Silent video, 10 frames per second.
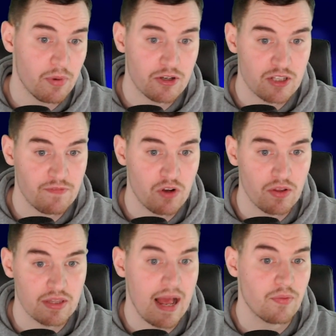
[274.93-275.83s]
because they've
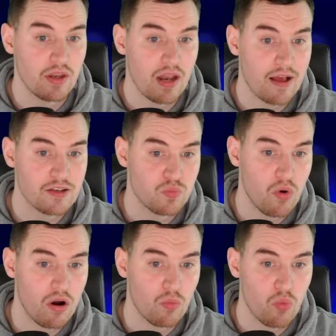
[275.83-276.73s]
gone down the last,
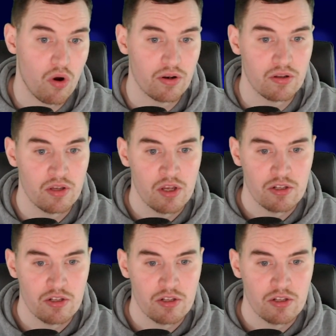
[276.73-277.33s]
what, 1,